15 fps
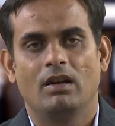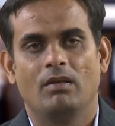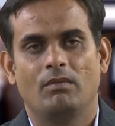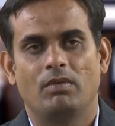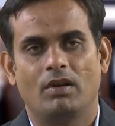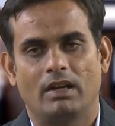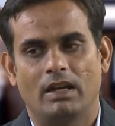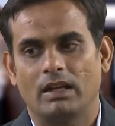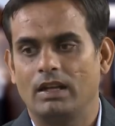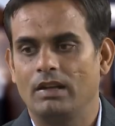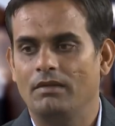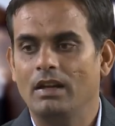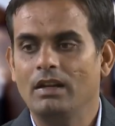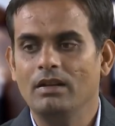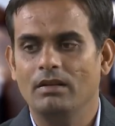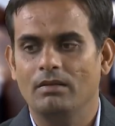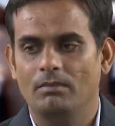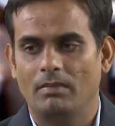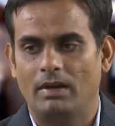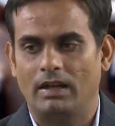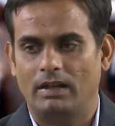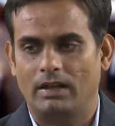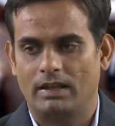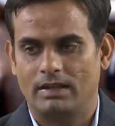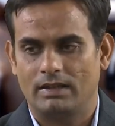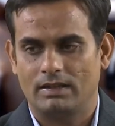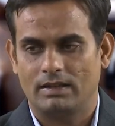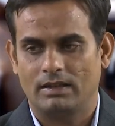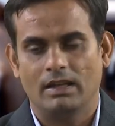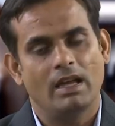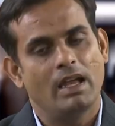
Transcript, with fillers: for a given matrix.